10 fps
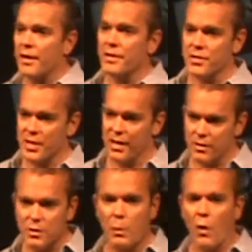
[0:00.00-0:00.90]
I
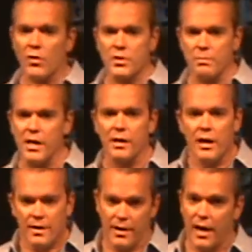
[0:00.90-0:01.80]
understand there's parts of me
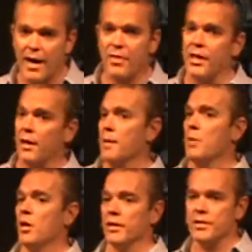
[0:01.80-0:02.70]
that I think
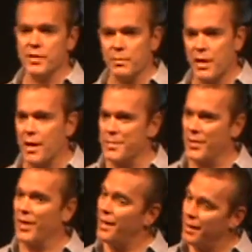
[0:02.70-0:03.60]
I'm all in sometimes,
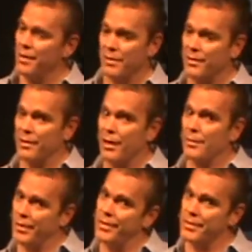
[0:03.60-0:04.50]
and then I know, and then
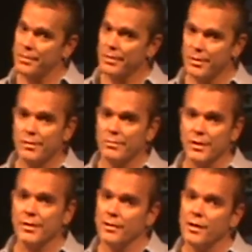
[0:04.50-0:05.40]
God reveals to me, well,
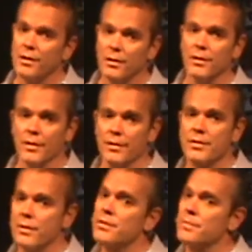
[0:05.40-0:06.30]
really, you're not all in.
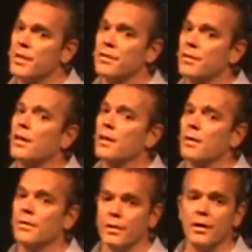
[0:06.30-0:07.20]
There's still some things you're kind
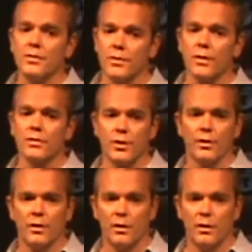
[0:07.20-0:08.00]
of holding on to, aren't you?